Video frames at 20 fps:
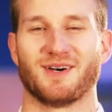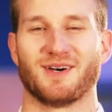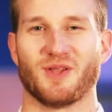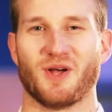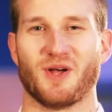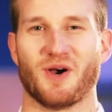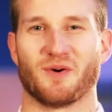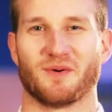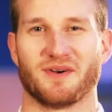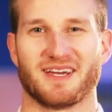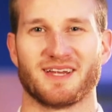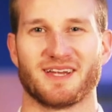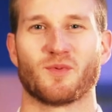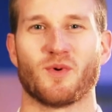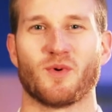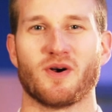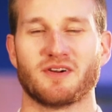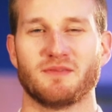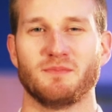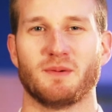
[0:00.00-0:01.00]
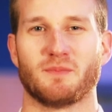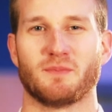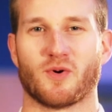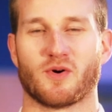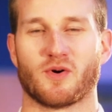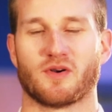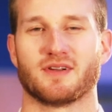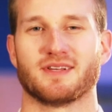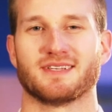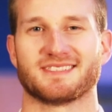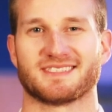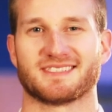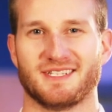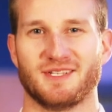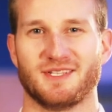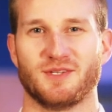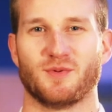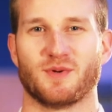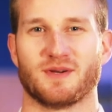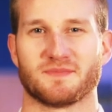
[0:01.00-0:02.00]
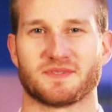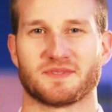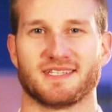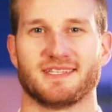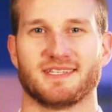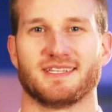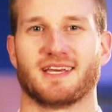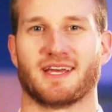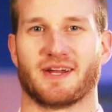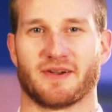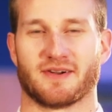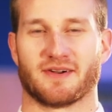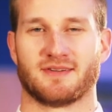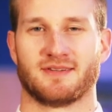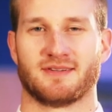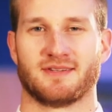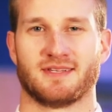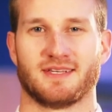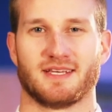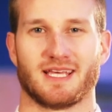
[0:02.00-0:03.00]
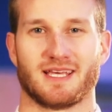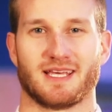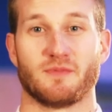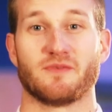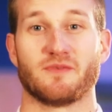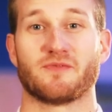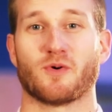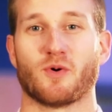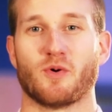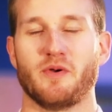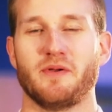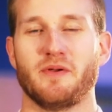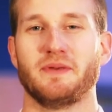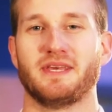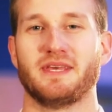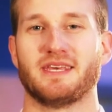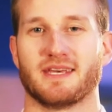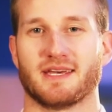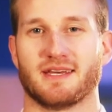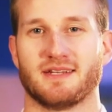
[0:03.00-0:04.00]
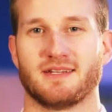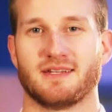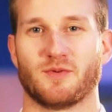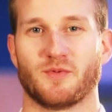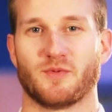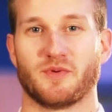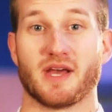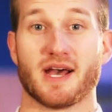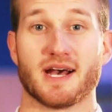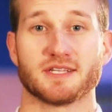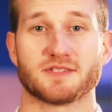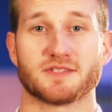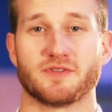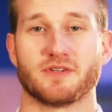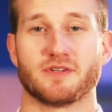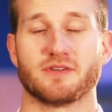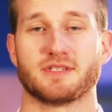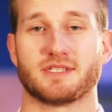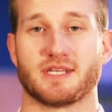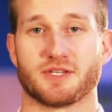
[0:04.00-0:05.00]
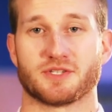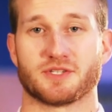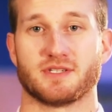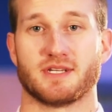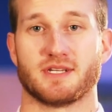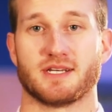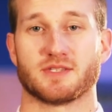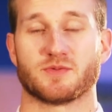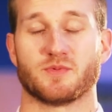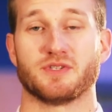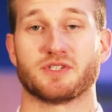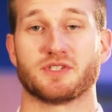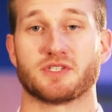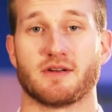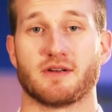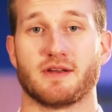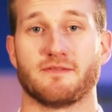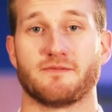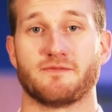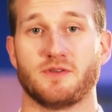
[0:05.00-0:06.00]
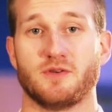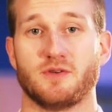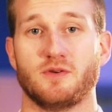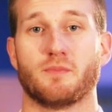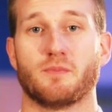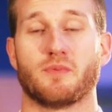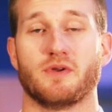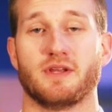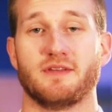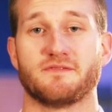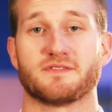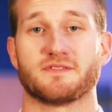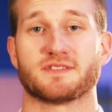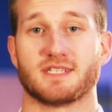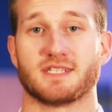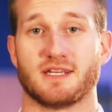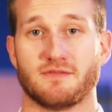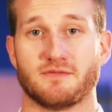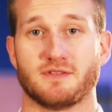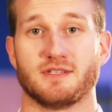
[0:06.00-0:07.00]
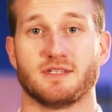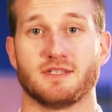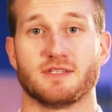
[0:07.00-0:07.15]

Hello and welcome aboard C U M C Air. Before we begin, we ask for your attention as we share a few brief safety